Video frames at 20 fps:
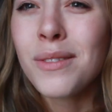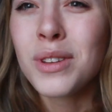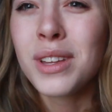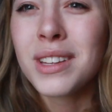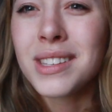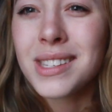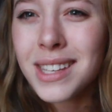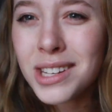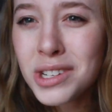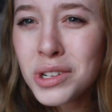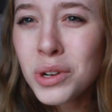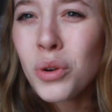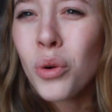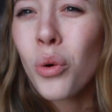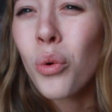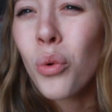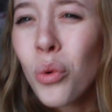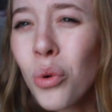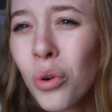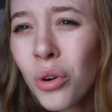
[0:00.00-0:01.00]
have like such a
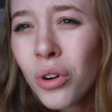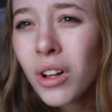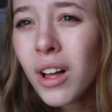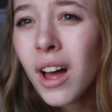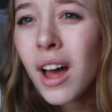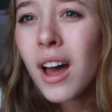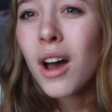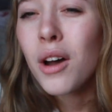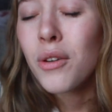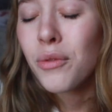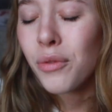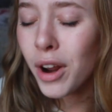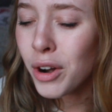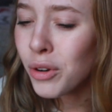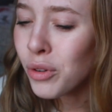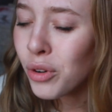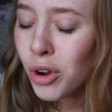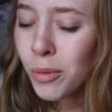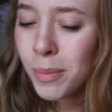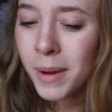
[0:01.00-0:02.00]
cool
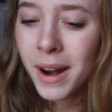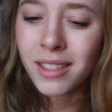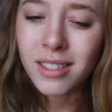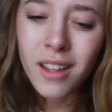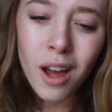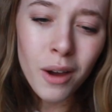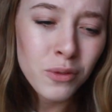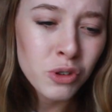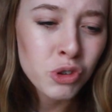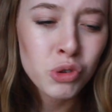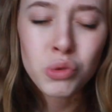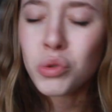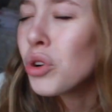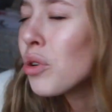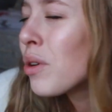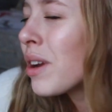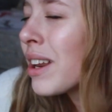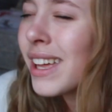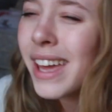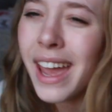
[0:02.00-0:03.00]
friend group, and I love
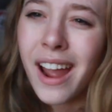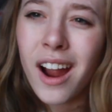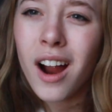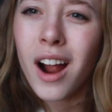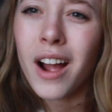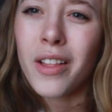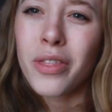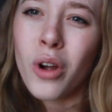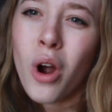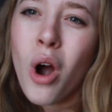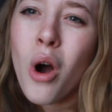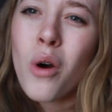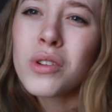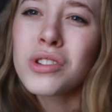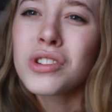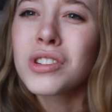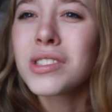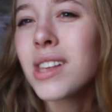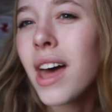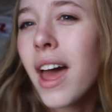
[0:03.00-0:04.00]
Drew and Garrett, and they're
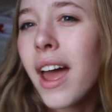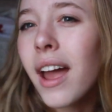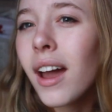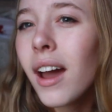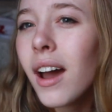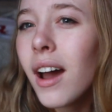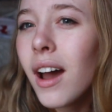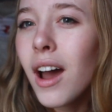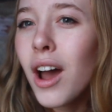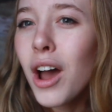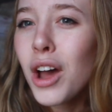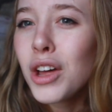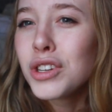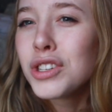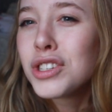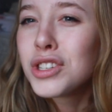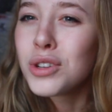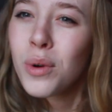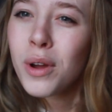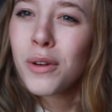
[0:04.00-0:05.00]
always just like
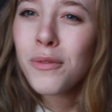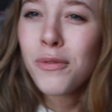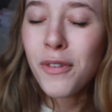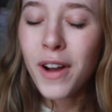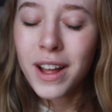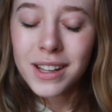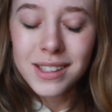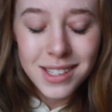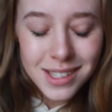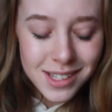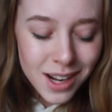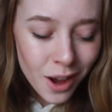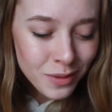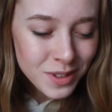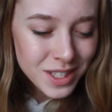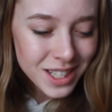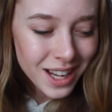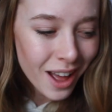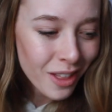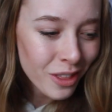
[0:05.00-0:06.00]
doing fun
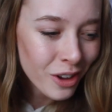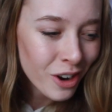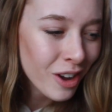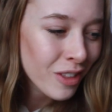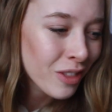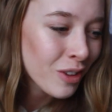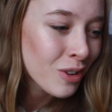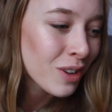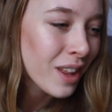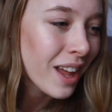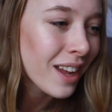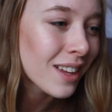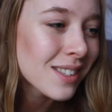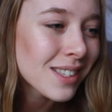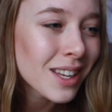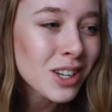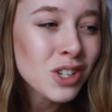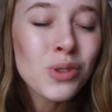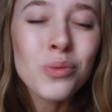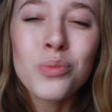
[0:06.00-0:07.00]
stuff together, and they're like
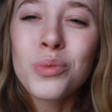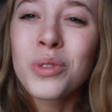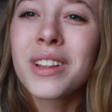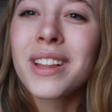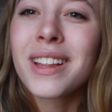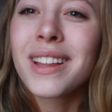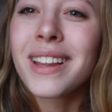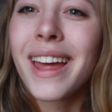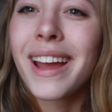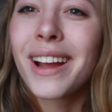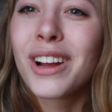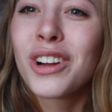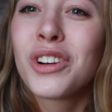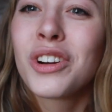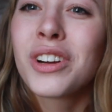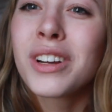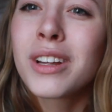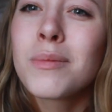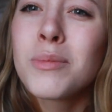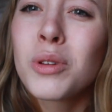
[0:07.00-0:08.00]
such a really like
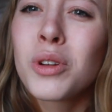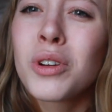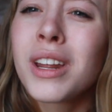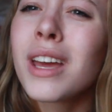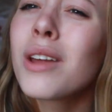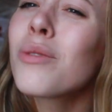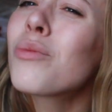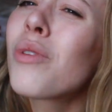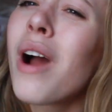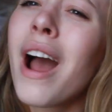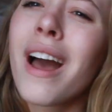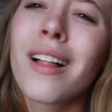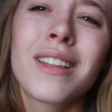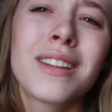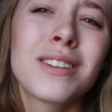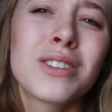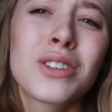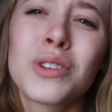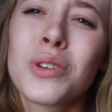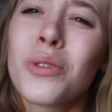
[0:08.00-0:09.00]
good community, and
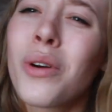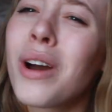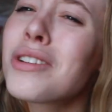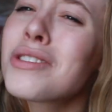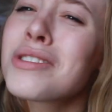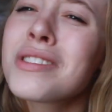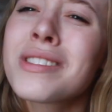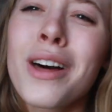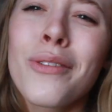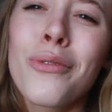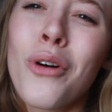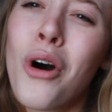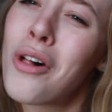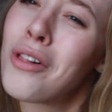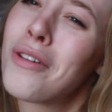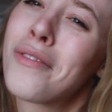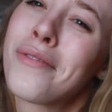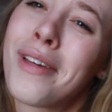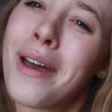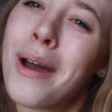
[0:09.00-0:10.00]
Ryland too. I just love
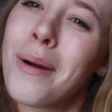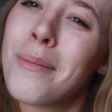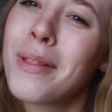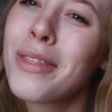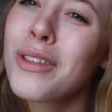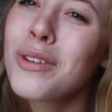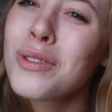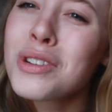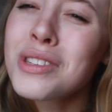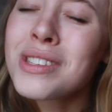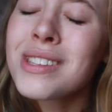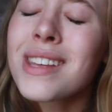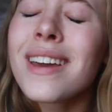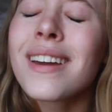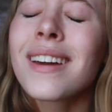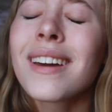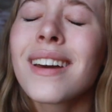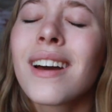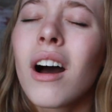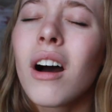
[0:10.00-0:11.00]
all of them, and they're just
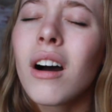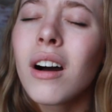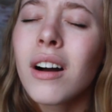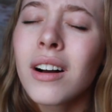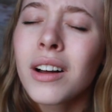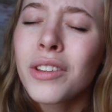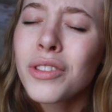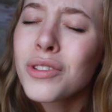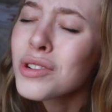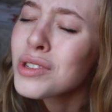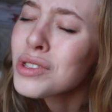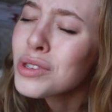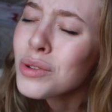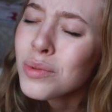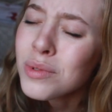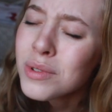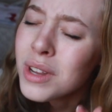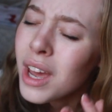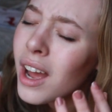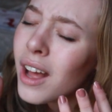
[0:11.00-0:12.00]
like, oh, they're just
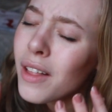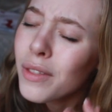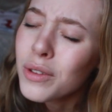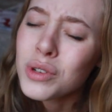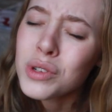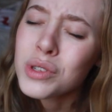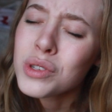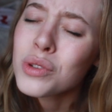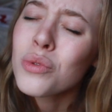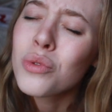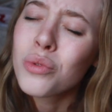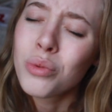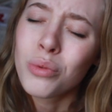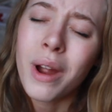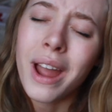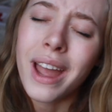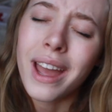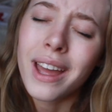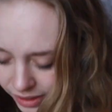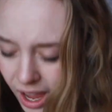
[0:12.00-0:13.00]
so they're just so
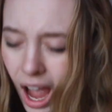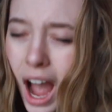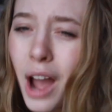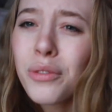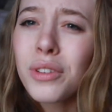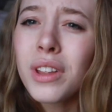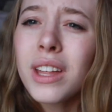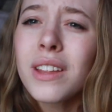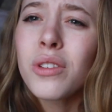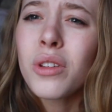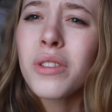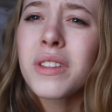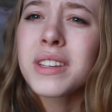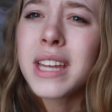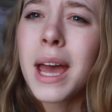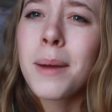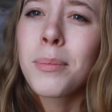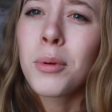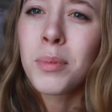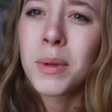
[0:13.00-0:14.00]
great. I feel like they're the
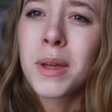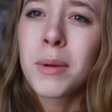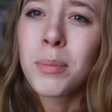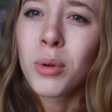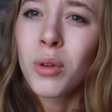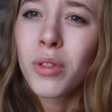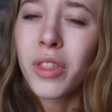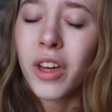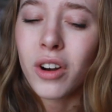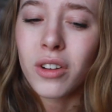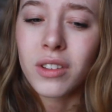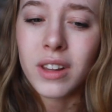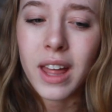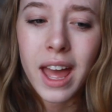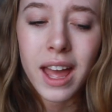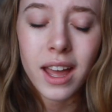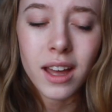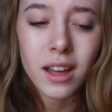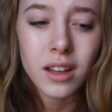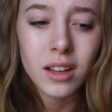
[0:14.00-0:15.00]
type of people that are
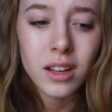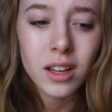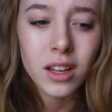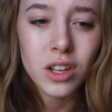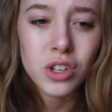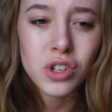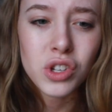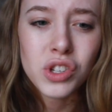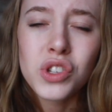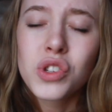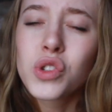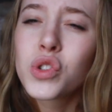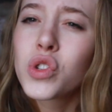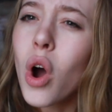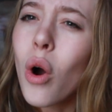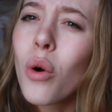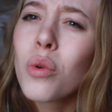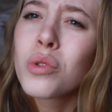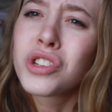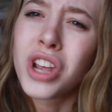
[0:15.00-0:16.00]
like just
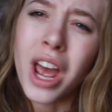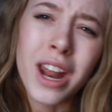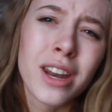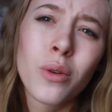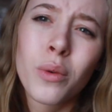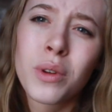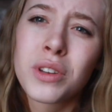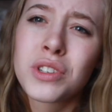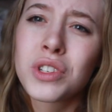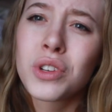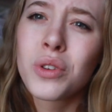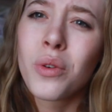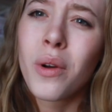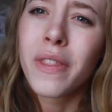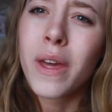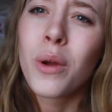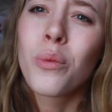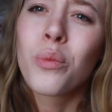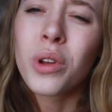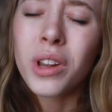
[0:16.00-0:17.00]
so genuine too
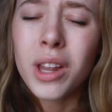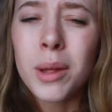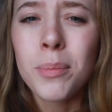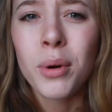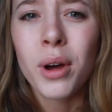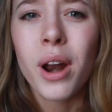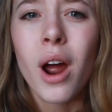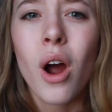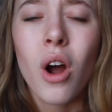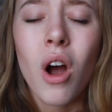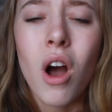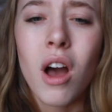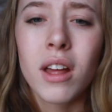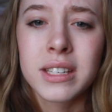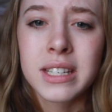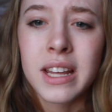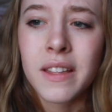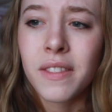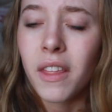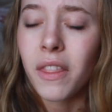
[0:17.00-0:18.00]
and they really put out
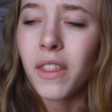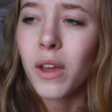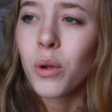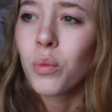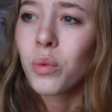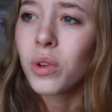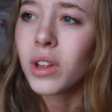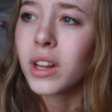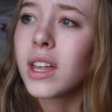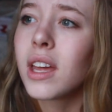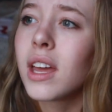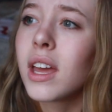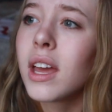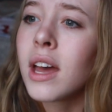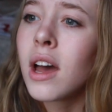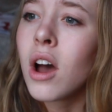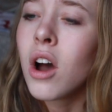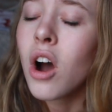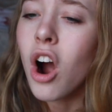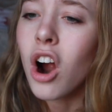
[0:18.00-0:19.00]
content that they really
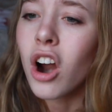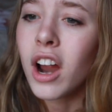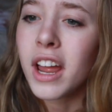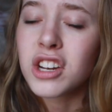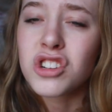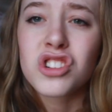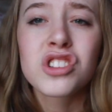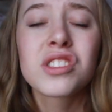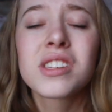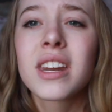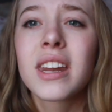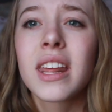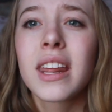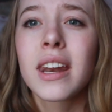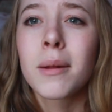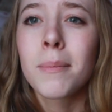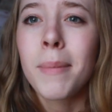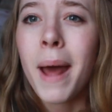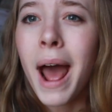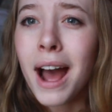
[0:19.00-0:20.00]
are interested
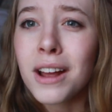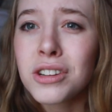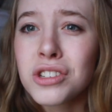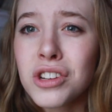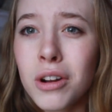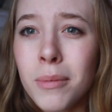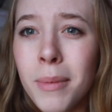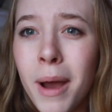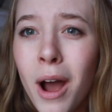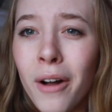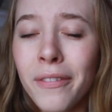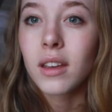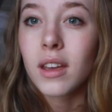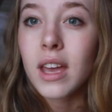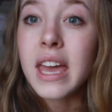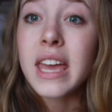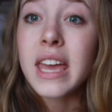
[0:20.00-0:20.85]
in and passionate about